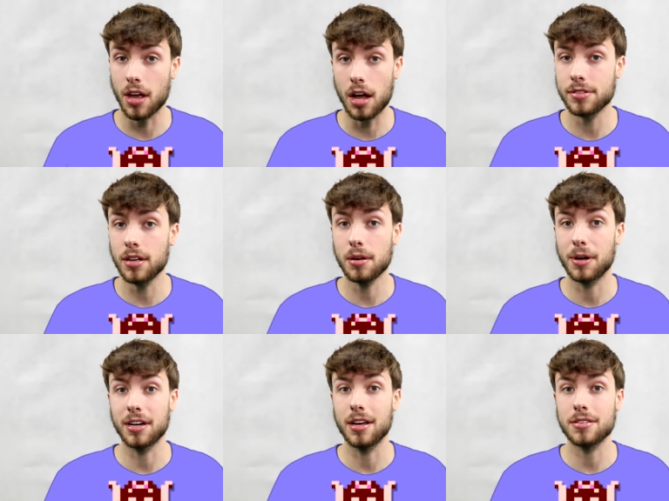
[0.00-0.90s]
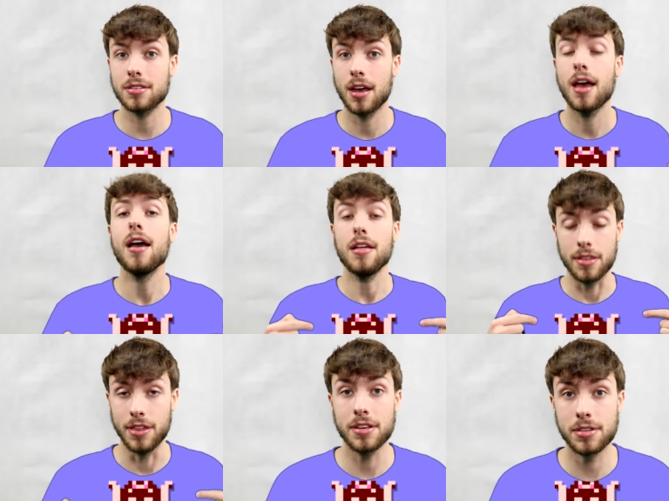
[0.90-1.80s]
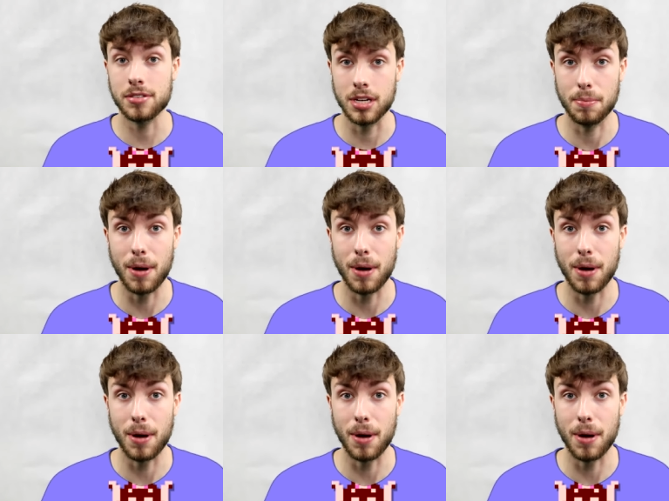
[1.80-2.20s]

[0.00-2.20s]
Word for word: you, I'll tell you what it is. This is an